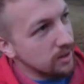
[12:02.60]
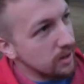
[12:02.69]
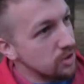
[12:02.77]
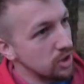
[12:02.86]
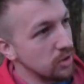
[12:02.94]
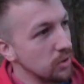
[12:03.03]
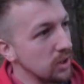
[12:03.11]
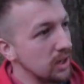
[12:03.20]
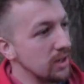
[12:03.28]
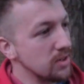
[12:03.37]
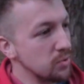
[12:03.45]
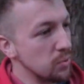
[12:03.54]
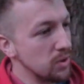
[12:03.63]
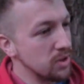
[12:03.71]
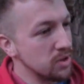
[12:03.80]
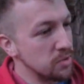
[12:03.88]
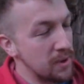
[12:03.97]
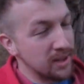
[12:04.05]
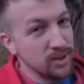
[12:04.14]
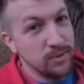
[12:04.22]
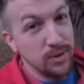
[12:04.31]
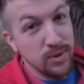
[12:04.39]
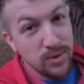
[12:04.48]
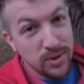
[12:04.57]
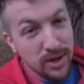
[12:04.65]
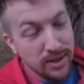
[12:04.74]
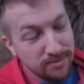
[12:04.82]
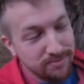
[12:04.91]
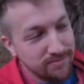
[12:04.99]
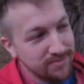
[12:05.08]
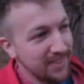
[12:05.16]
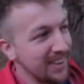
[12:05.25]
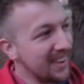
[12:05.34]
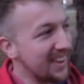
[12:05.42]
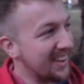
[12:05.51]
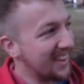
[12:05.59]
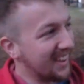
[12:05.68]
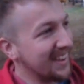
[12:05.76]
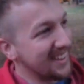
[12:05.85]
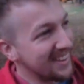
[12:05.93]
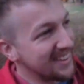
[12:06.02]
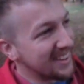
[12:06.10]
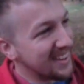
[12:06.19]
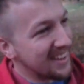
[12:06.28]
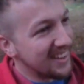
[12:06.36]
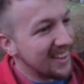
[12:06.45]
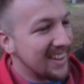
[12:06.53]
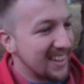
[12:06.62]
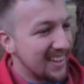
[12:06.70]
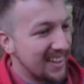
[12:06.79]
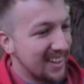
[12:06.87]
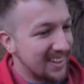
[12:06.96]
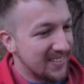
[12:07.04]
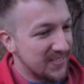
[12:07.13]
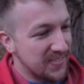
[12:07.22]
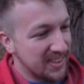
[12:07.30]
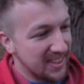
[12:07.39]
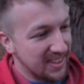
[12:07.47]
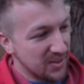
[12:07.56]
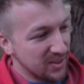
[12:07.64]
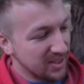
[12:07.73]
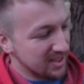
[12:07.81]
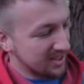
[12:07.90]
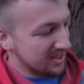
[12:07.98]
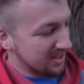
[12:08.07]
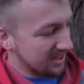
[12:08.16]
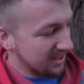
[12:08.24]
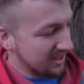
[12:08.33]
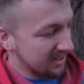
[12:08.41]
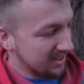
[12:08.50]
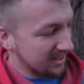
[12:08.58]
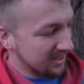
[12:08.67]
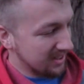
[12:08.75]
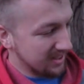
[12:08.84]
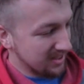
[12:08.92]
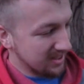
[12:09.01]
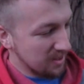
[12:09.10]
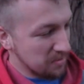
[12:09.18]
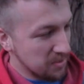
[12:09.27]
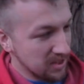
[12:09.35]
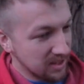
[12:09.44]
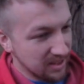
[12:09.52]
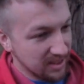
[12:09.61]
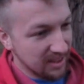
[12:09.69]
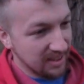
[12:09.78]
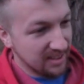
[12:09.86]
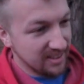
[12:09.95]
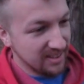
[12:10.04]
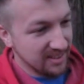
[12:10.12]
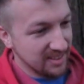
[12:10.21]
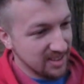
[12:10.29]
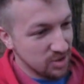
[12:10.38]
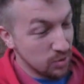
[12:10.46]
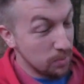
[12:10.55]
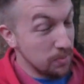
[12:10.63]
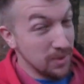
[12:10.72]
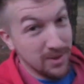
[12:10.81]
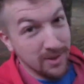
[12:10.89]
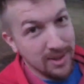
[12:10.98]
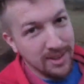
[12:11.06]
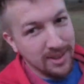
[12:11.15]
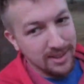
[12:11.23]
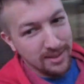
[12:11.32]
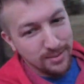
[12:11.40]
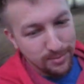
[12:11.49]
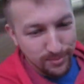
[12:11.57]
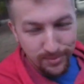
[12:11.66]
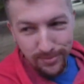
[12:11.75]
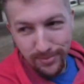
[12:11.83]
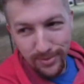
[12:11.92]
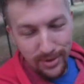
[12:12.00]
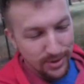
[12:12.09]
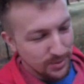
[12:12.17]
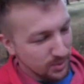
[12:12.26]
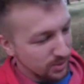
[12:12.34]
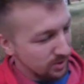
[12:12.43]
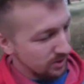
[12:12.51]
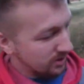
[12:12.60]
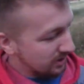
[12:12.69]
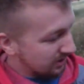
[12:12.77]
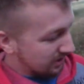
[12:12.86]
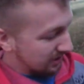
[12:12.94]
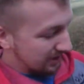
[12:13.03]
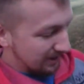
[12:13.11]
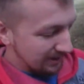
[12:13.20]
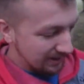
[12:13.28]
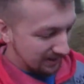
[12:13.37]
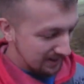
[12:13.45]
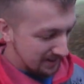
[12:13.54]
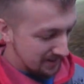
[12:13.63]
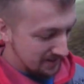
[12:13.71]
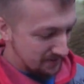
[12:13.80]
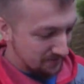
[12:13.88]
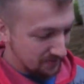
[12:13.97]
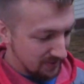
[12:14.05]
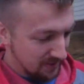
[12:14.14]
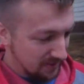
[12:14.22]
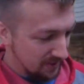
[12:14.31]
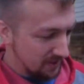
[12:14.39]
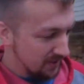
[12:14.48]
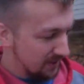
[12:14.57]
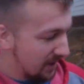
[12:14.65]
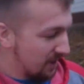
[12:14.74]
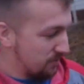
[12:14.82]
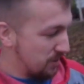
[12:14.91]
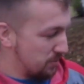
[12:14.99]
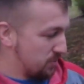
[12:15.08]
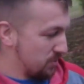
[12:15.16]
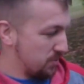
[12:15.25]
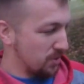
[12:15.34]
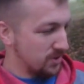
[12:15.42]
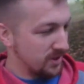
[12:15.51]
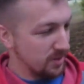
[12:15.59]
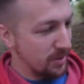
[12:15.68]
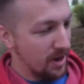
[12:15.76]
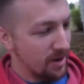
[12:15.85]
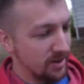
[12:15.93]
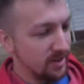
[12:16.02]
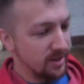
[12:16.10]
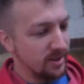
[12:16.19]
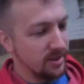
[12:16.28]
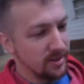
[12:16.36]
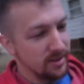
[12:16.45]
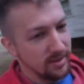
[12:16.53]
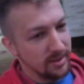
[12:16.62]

in general, I guess, was Back to the Future Day, and it was something that swept the internet like I figured it would. A lot of people were posting about it, and